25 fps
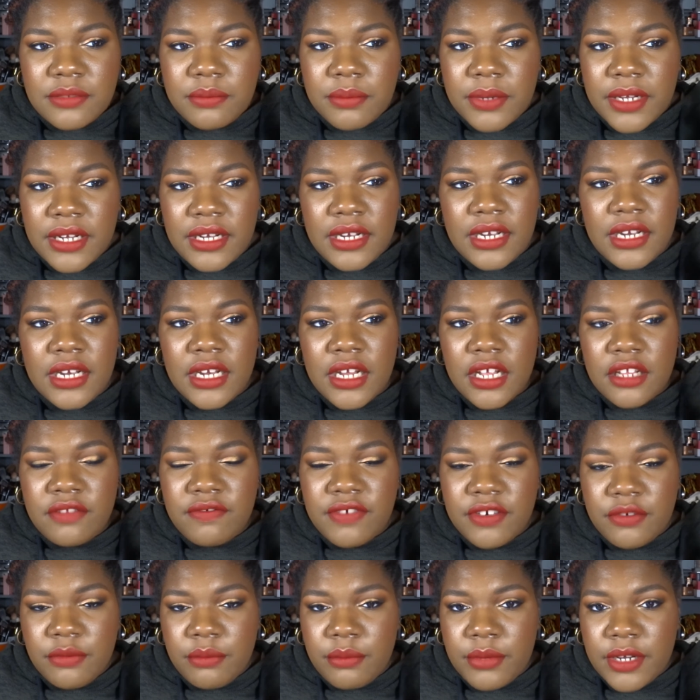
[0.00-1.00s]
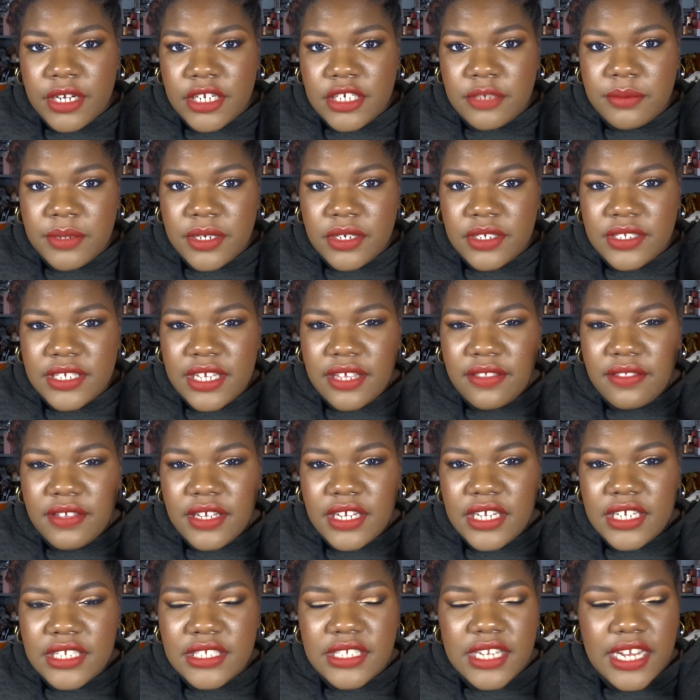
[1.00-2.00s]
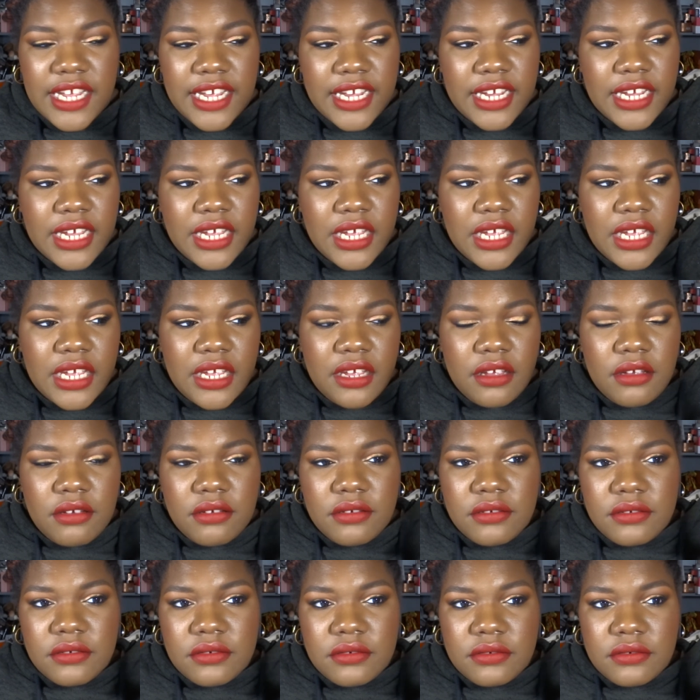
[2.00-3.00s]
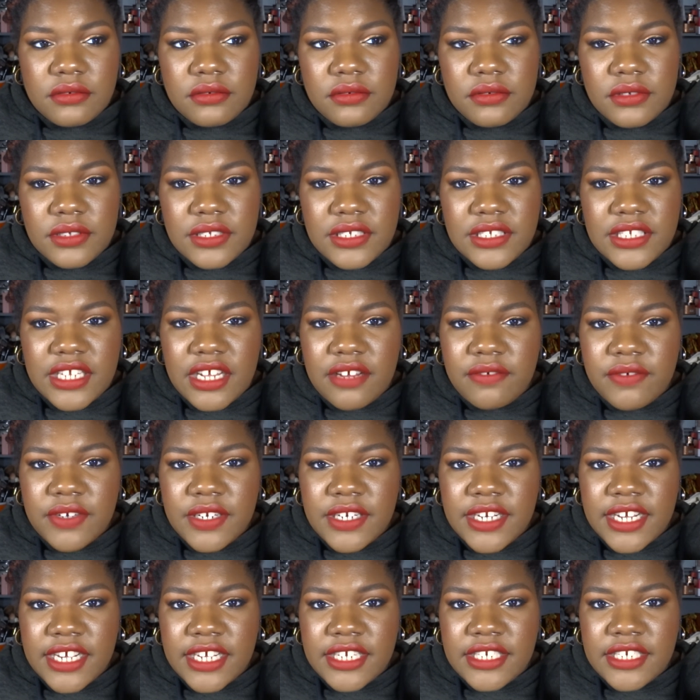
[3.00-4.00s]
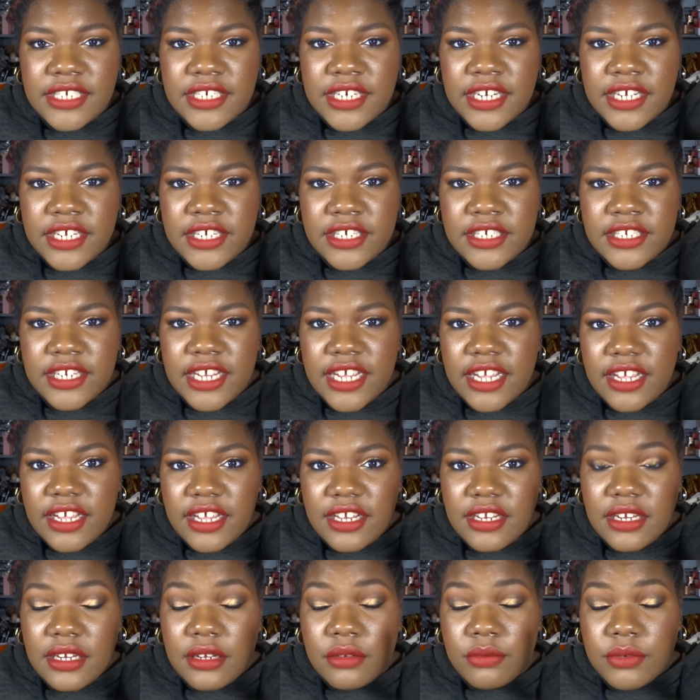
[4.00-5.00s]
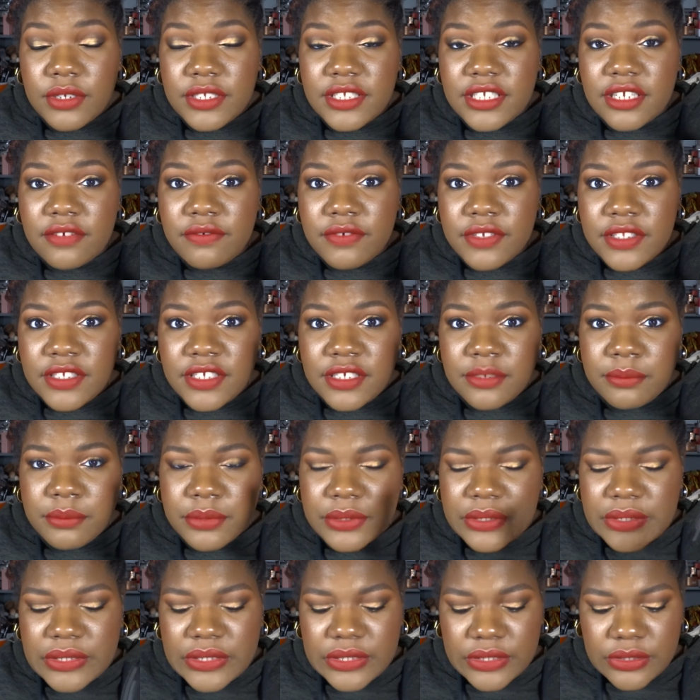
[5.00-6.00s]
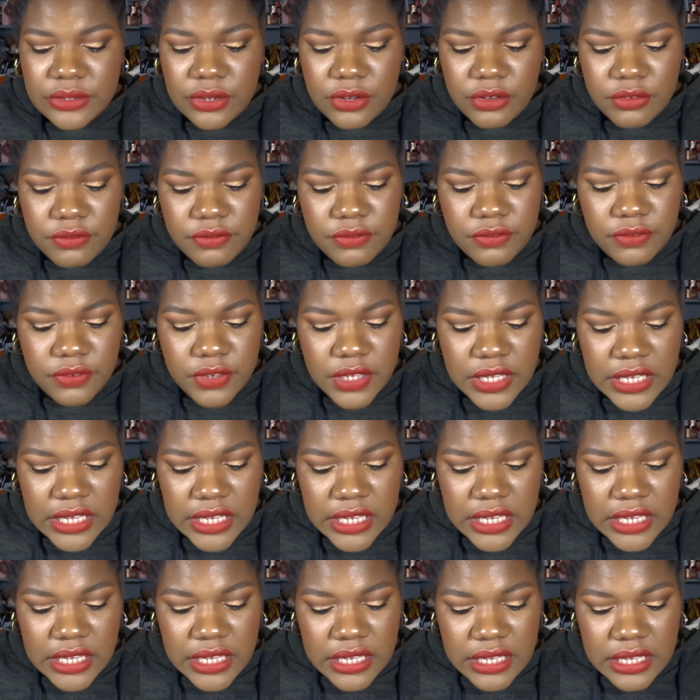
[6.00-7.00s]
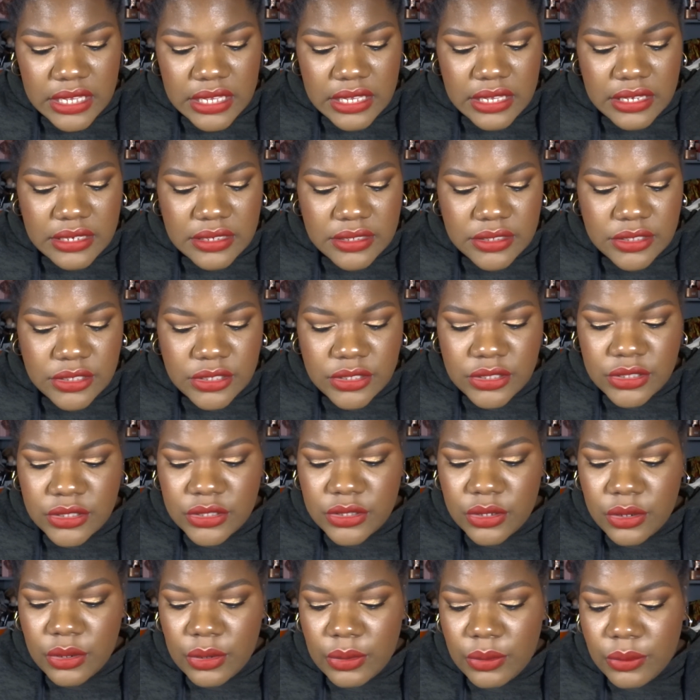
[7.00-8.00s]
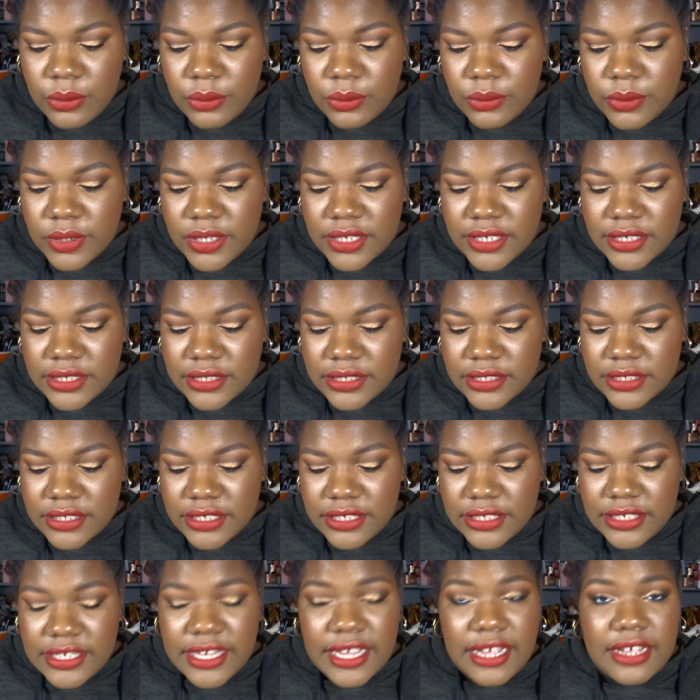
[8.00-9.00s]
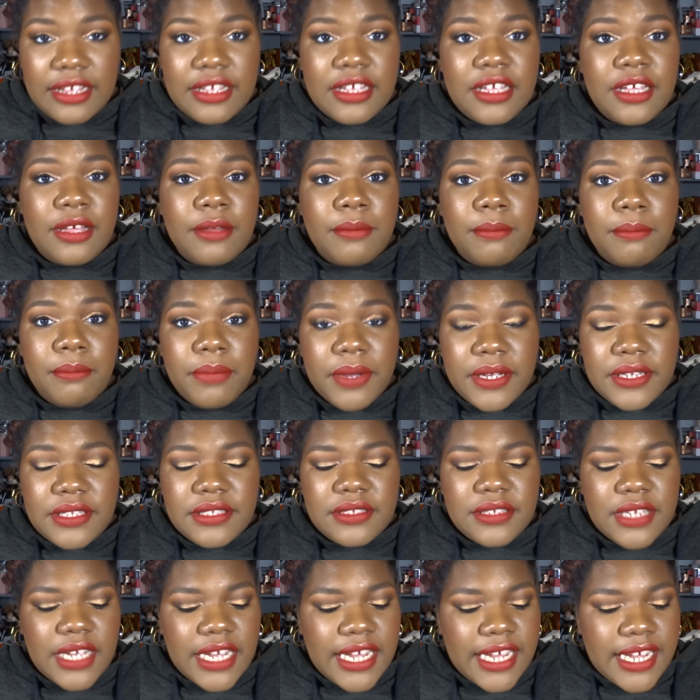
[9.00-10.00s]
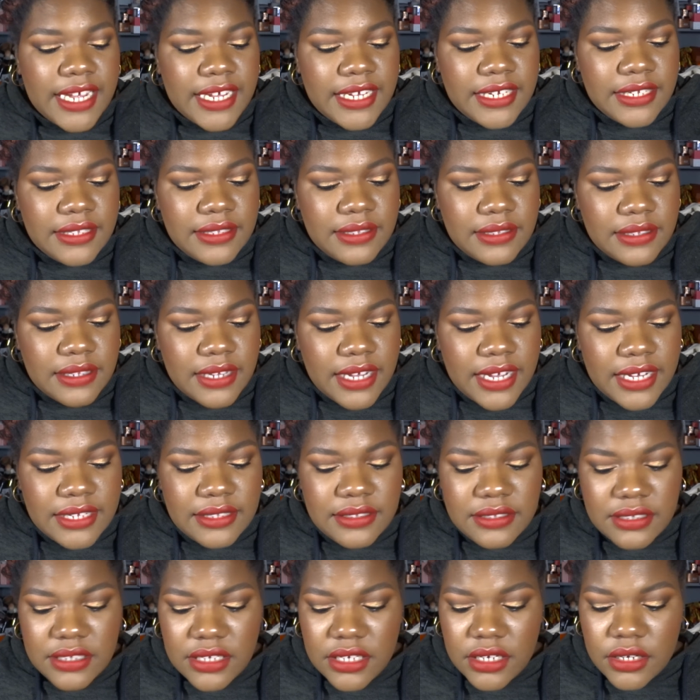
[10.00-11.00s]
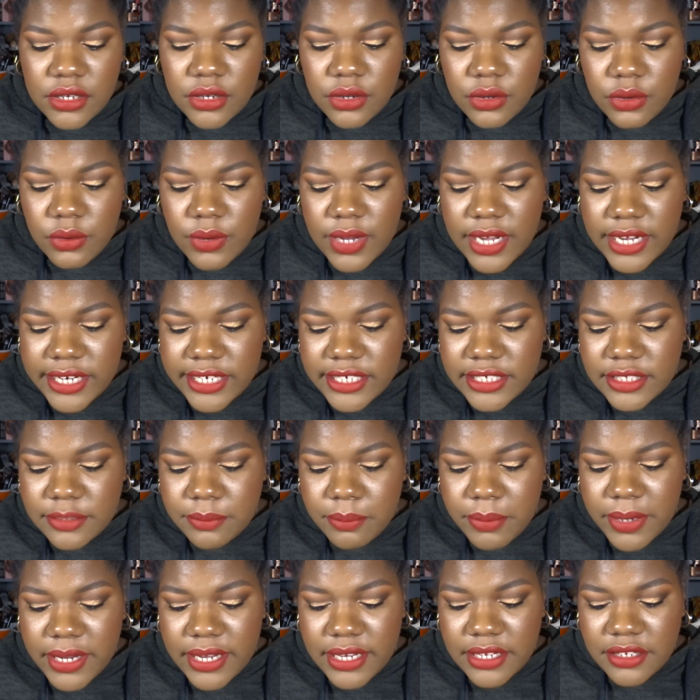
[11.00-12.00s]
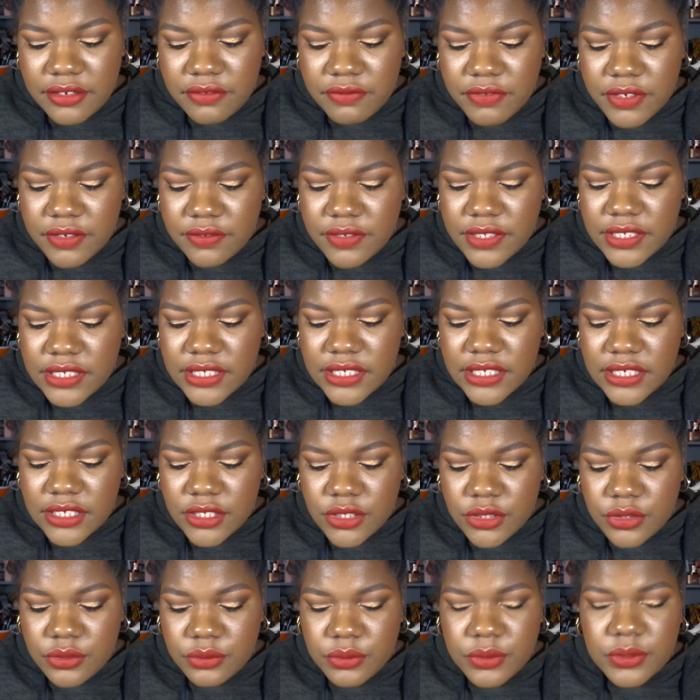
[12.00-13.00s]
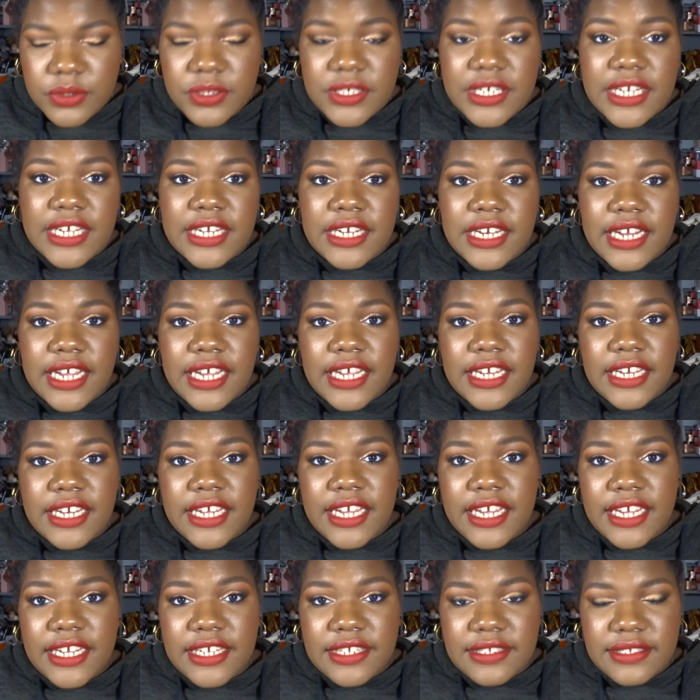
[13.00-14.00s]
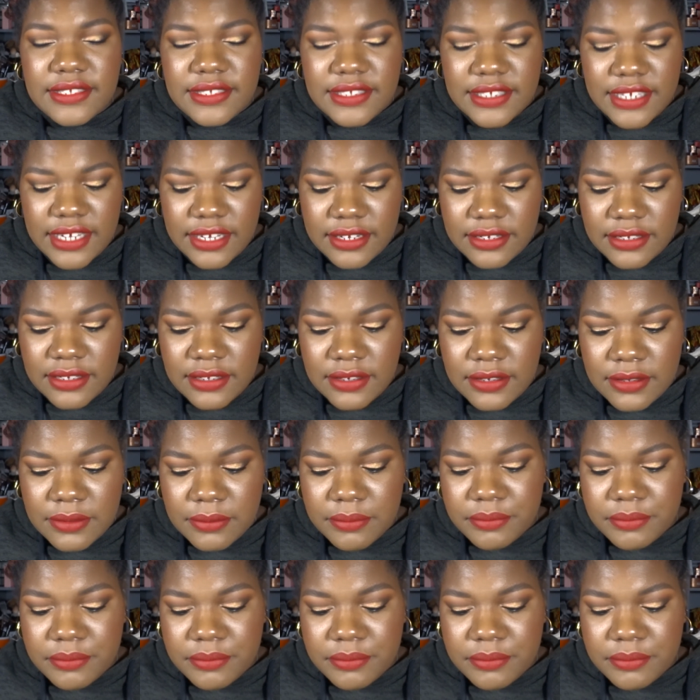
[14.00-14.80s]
but not very much, because I think it's like $7.99 and it was 70% off. So yeah, but at Kiko I spent €56.88.